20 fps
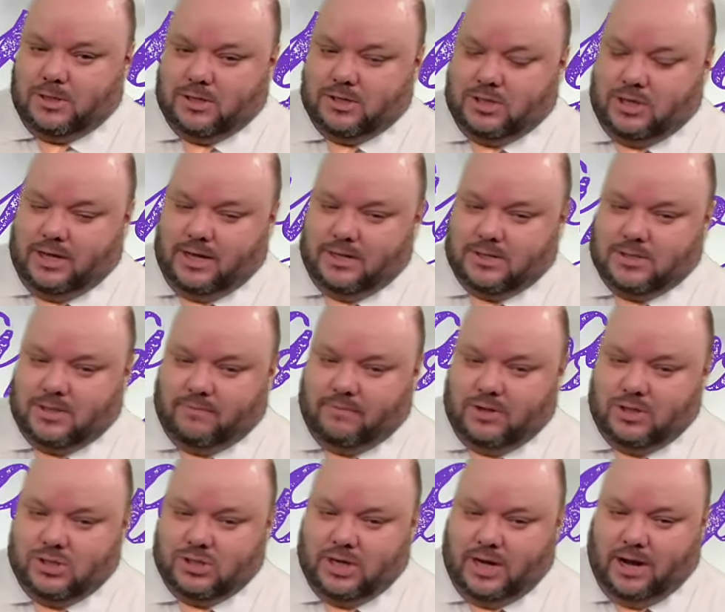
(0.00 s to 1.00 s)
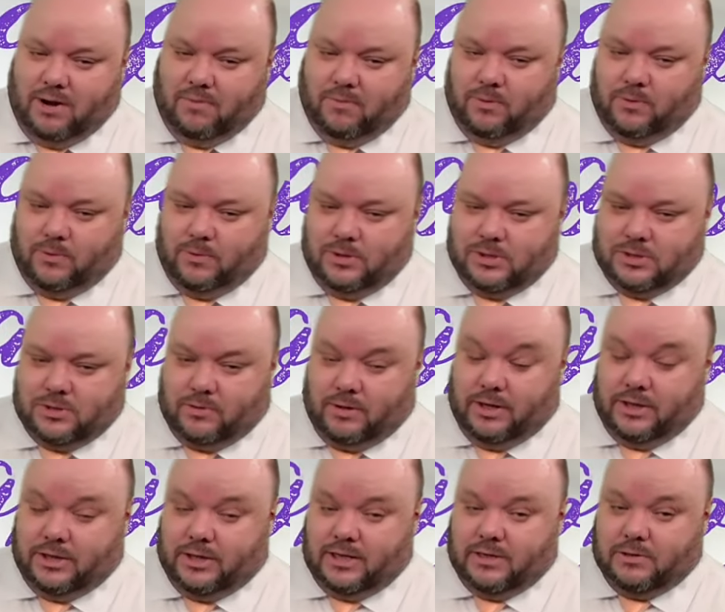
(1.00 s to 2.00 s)
chance of a shower or a
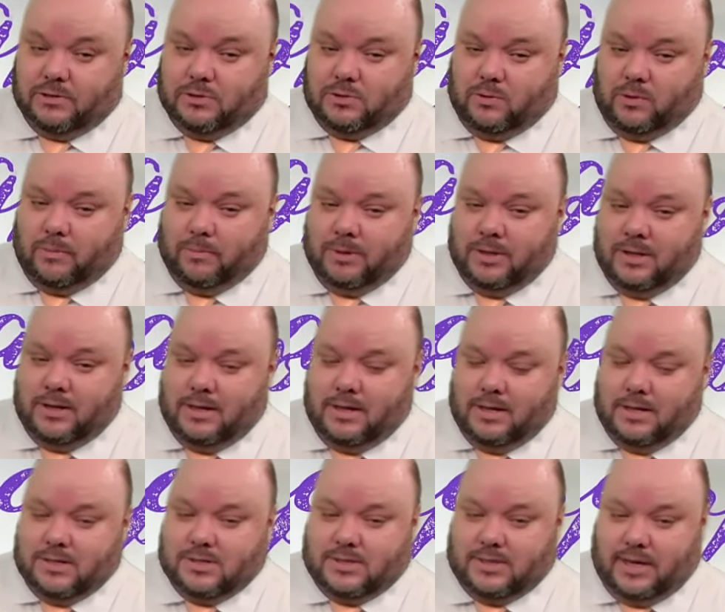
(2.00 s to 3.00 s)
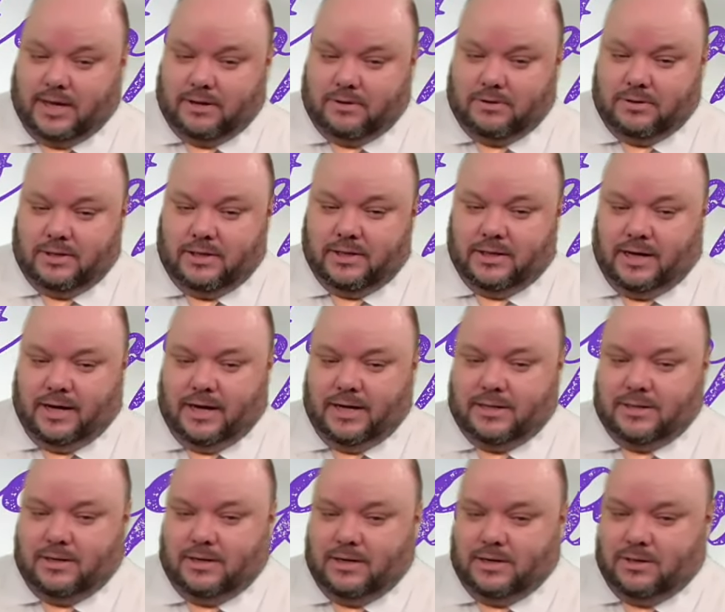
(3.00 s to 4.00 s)
stray thunderstorm Saturday
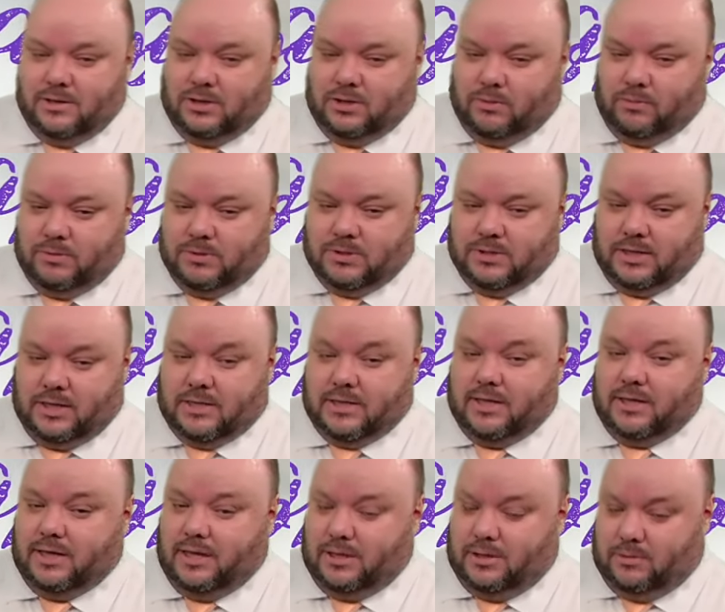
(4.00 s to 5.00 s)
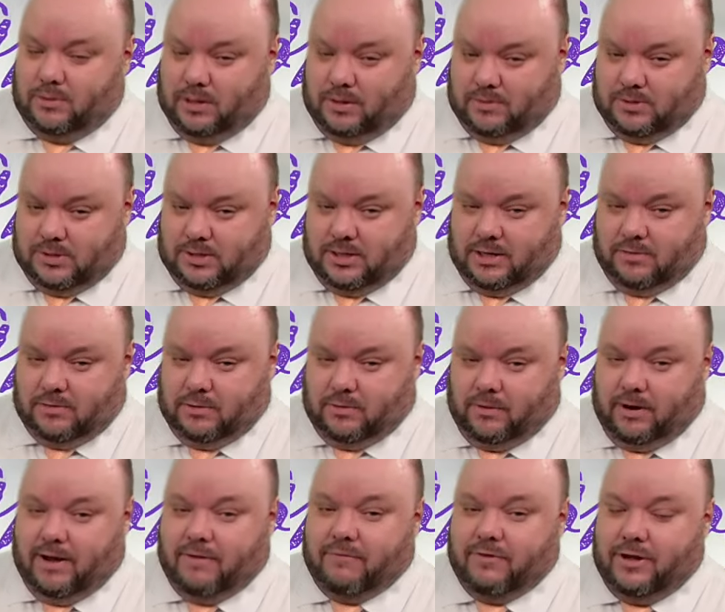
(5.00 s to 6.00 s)
night in through Sunday that you don't see on the
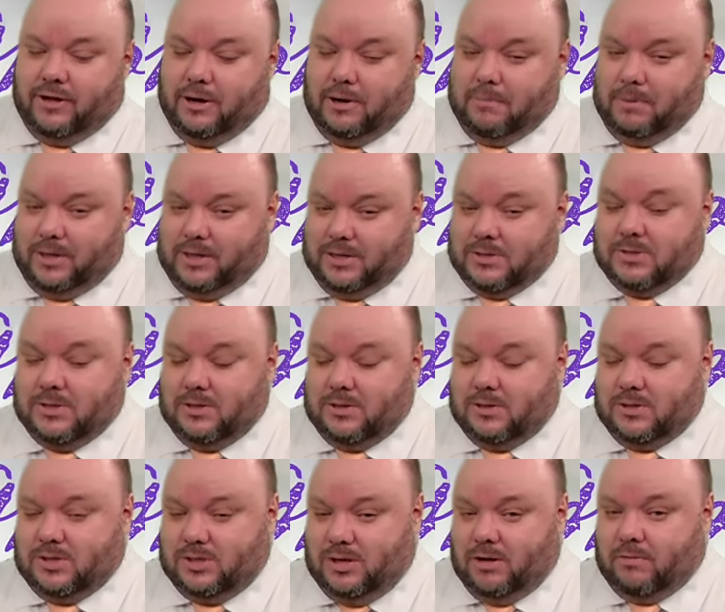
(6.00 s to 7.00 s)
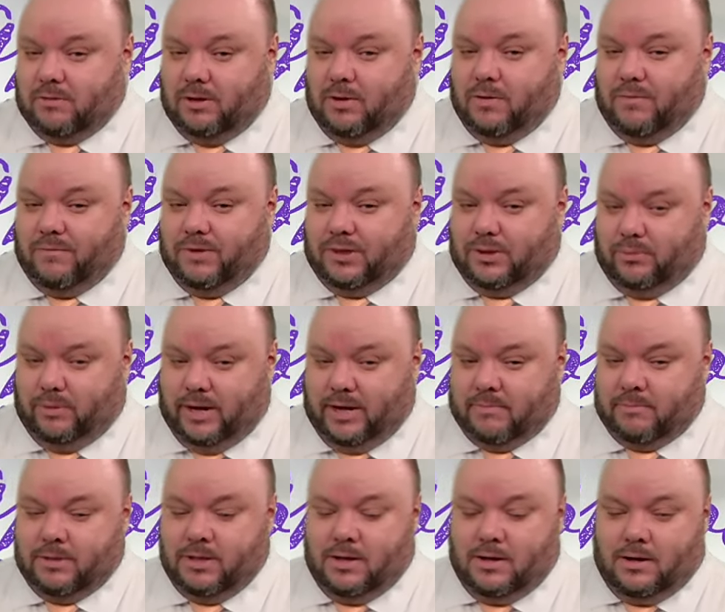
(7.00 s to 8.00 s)
graphic here because it's so low of a
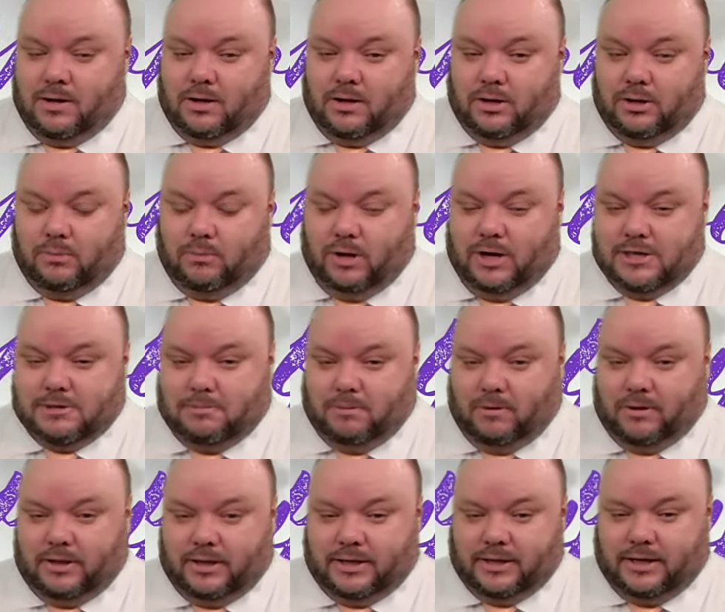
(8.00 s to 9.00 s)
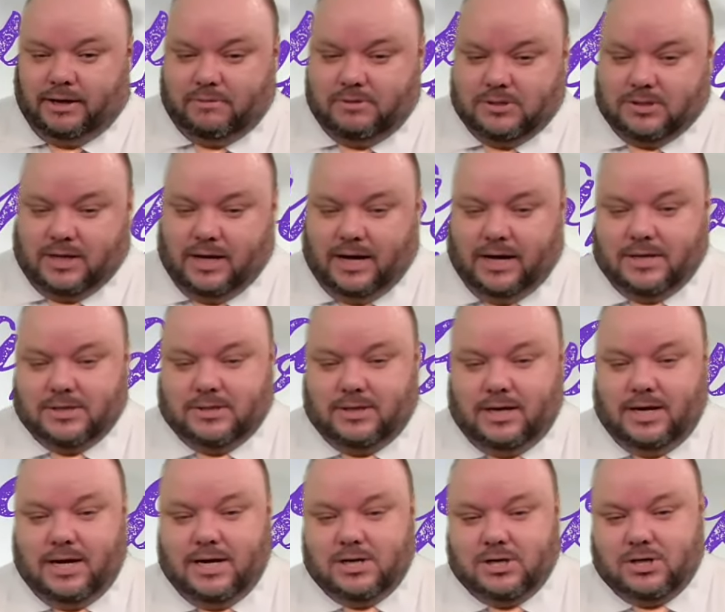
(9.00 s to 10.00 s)
threat. Otherwise, partly cloudy skies
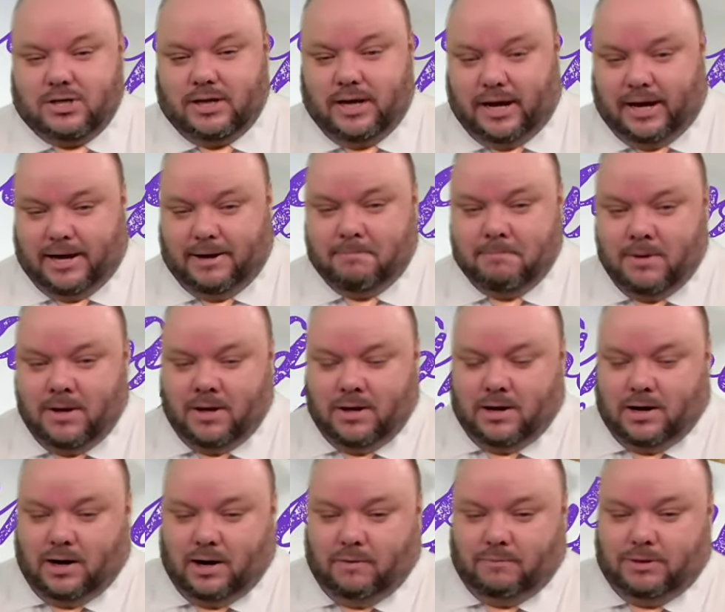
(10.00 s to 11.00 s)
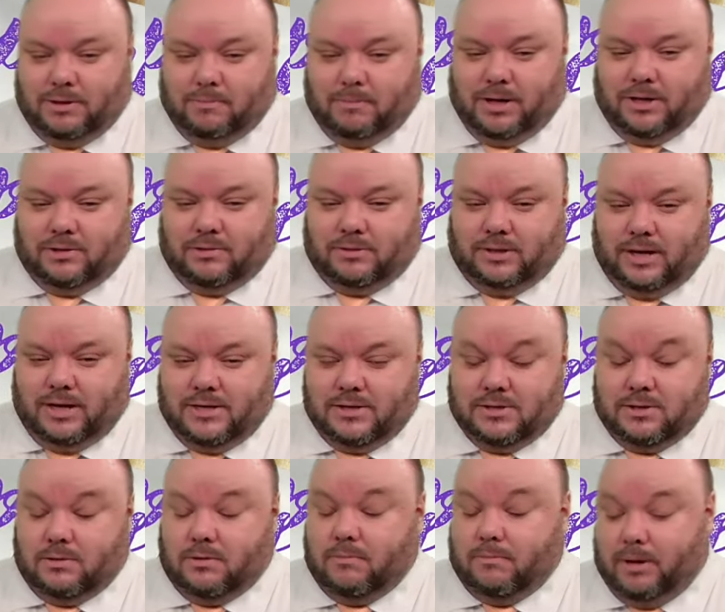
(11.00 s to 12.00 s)
each day over the
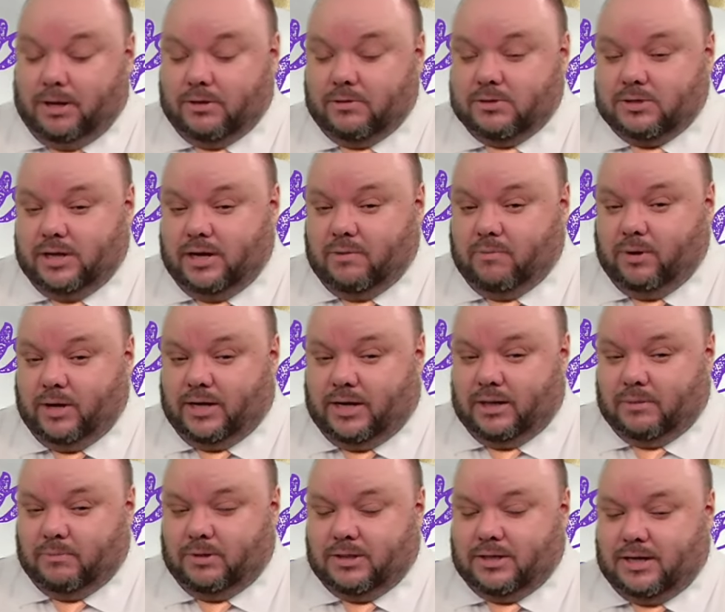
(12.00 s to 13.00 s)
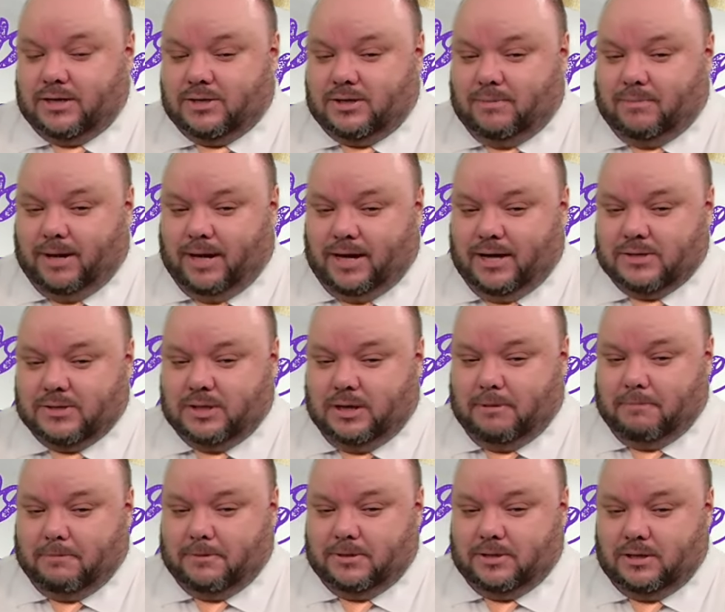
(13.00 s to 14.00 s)
Mother's Day weekend with daytime highs
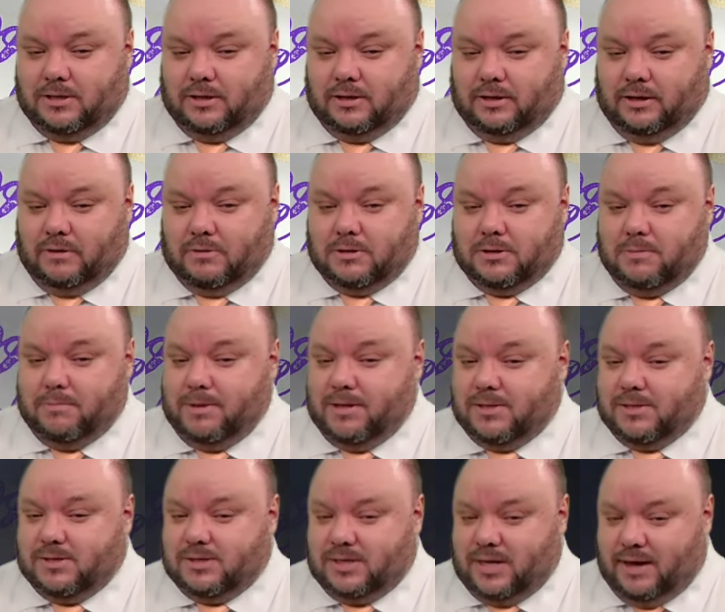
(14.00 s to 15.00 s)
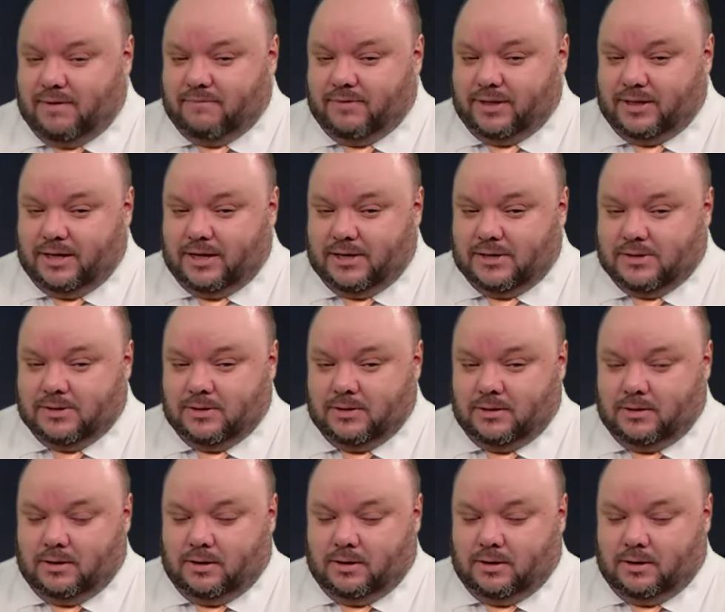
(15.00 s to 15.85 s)
up into the low to mid 70s.